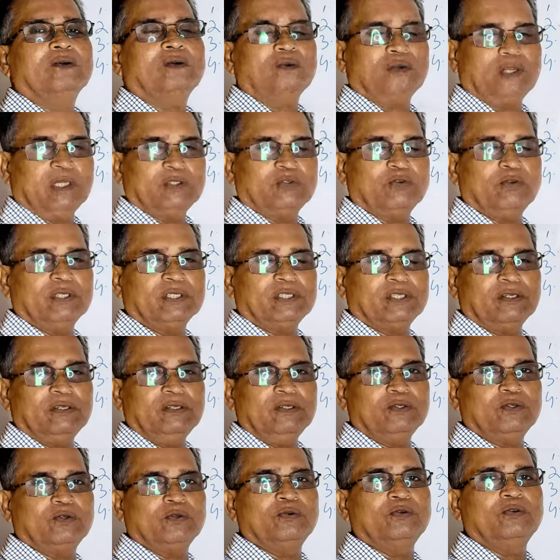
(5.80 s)

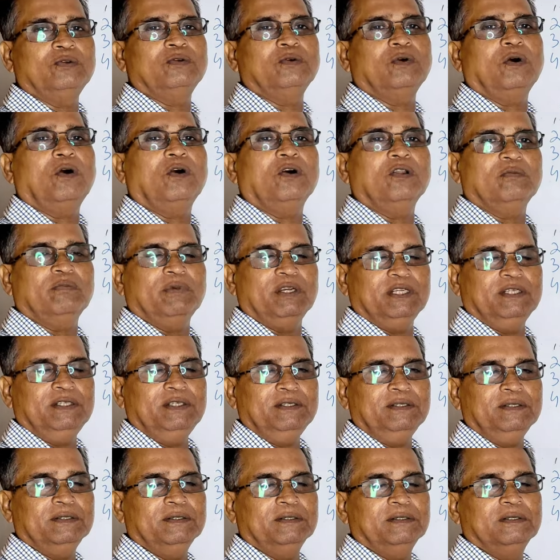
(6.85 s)
Congratulations to all my
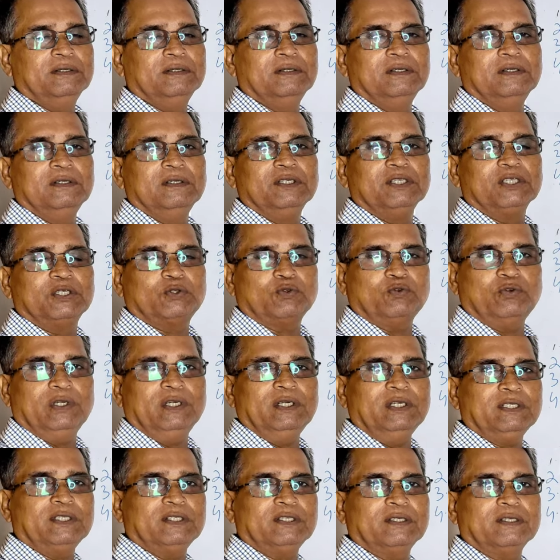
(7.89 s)

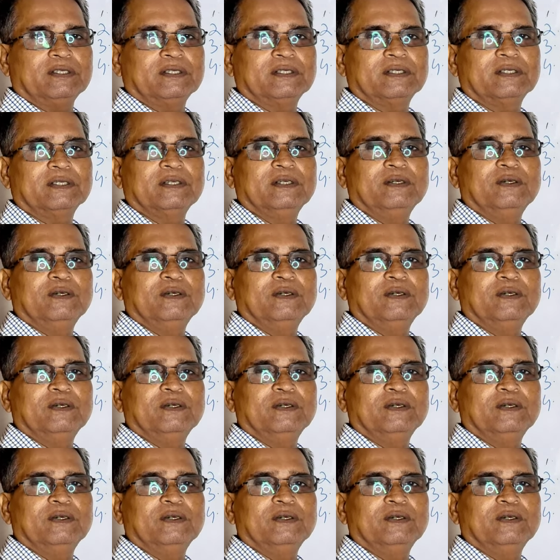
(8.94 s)
students